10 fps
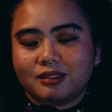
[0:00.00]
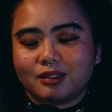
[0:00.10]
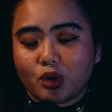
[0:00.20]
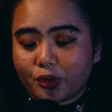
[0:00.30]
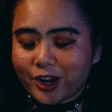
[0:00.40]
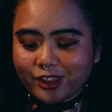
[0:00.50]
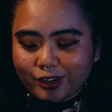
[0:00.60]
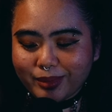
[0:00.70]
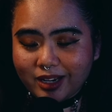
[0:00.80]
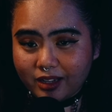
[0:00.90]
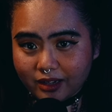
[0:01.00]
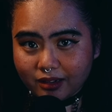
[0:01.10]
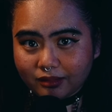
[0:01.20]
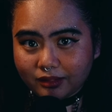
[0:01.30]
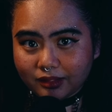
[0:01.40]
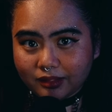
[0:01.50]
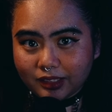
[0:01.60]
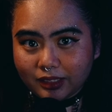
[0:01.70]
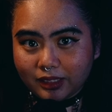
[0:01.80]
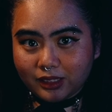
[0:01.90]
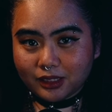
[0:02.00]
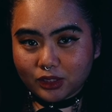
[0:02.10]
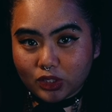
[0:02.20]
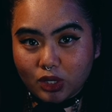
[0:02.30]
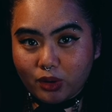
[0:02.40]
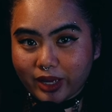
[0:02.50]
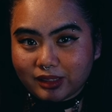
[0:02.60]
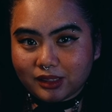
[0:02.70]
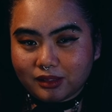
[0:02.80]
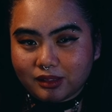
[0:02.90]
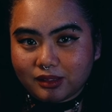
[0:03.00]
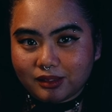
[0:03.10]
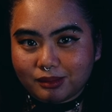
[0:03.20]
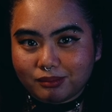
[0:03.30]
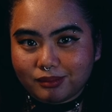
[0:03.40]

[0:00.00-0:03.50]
or rather many heroes, to go against the system.